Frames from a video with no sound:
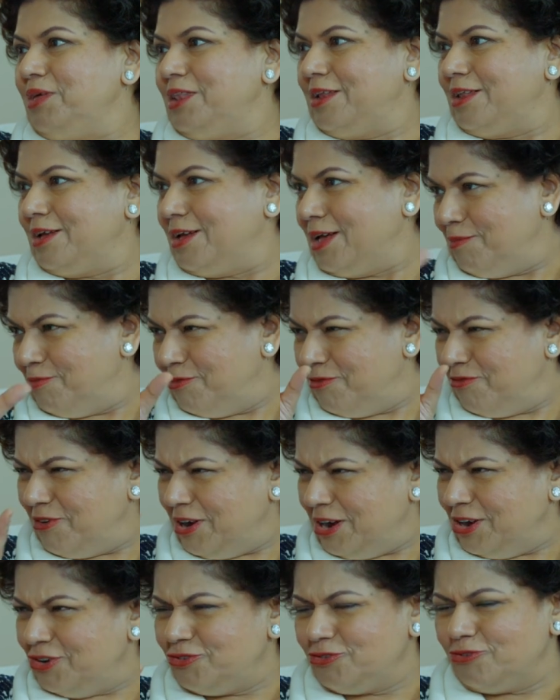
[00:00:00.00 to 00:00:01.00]
We did a couple of
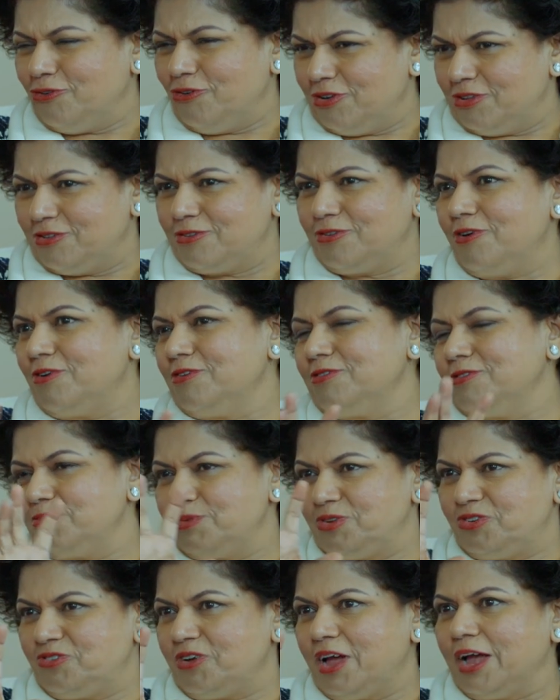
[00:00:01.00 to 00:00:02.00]
very short songs,
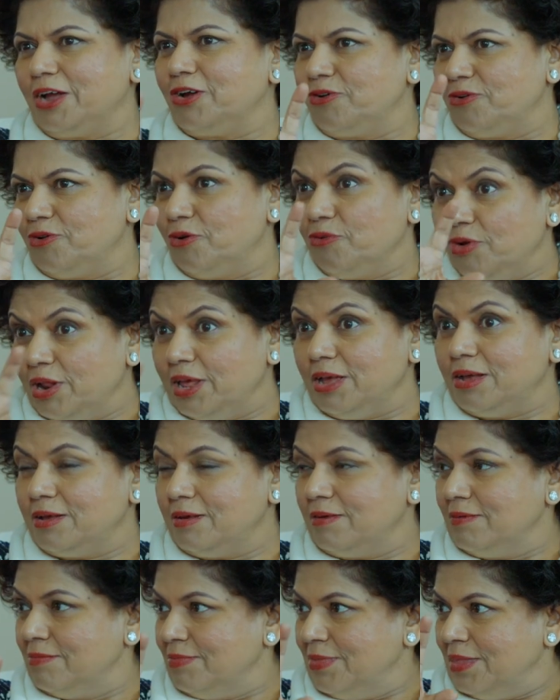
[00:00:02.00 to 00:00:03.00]
which I could only,
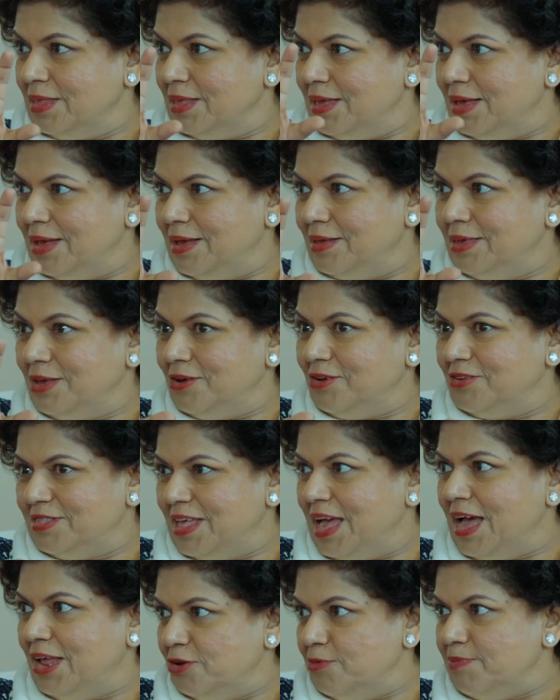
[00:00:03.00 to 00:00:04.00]
because
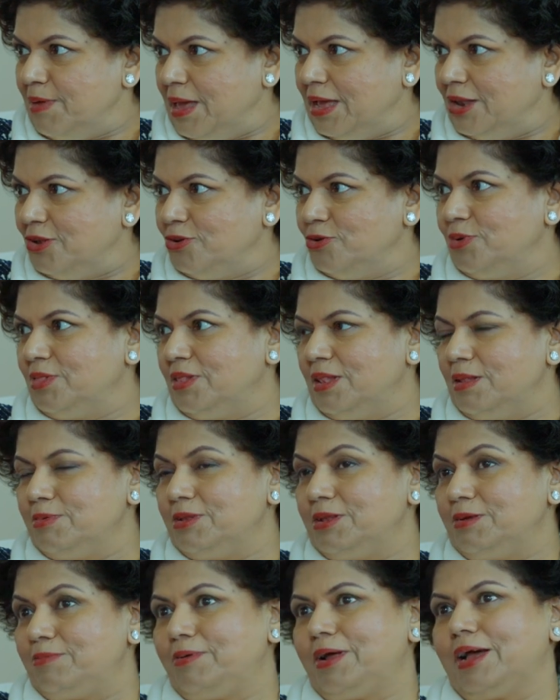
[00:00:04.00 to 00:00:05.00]
they had to make it do with
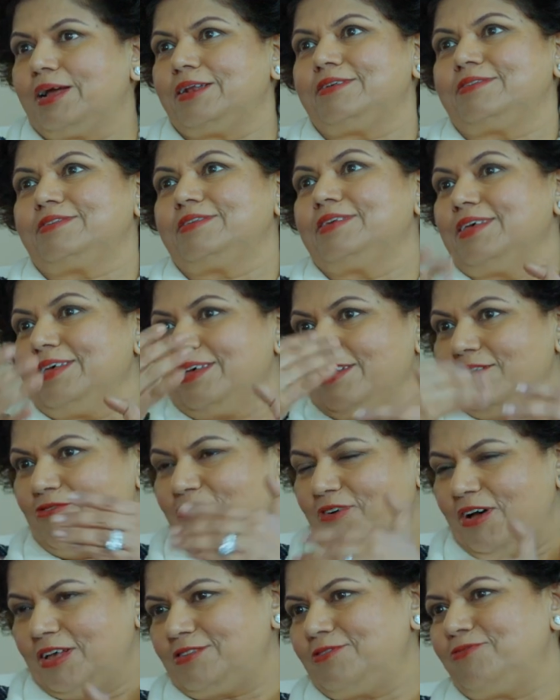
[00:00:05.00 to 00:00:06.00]
limited practice. Yeah.
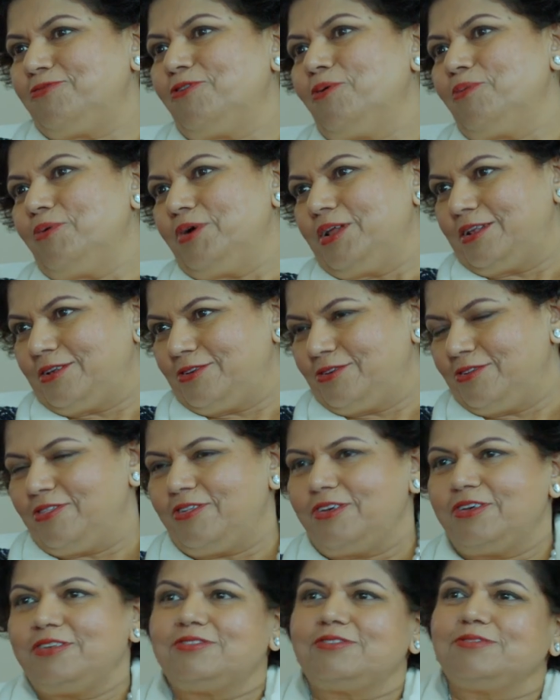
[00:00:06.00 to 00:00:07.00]
Fast forward to
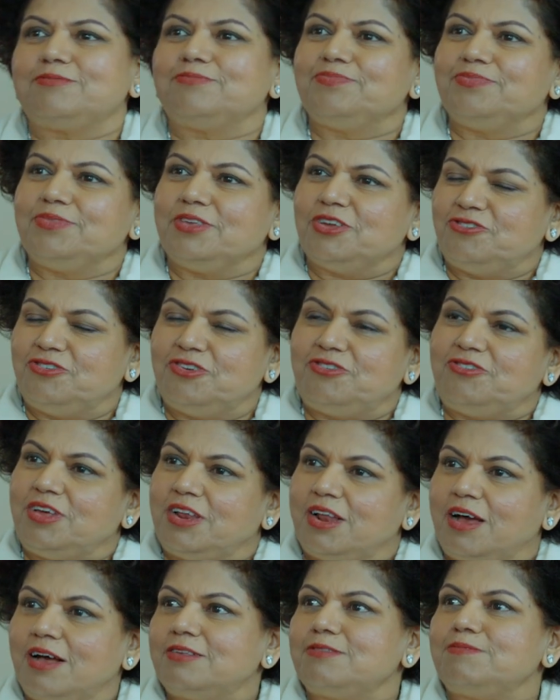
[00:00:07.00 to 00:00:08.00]
this, Sri Sri
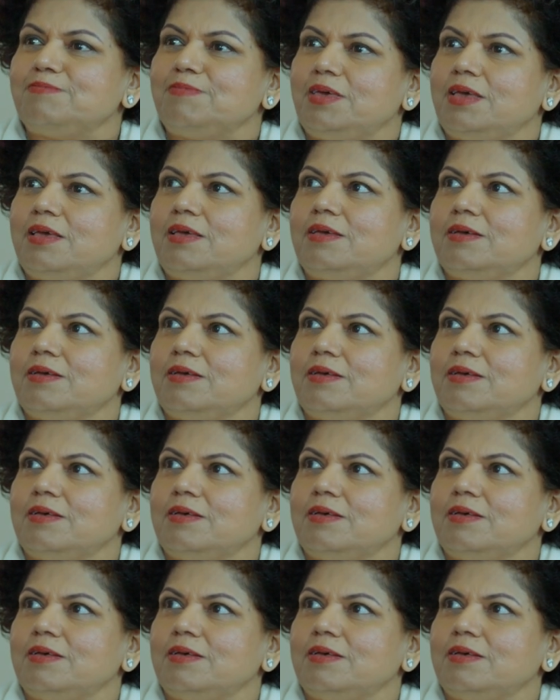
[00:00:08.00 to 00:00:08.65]
had asked me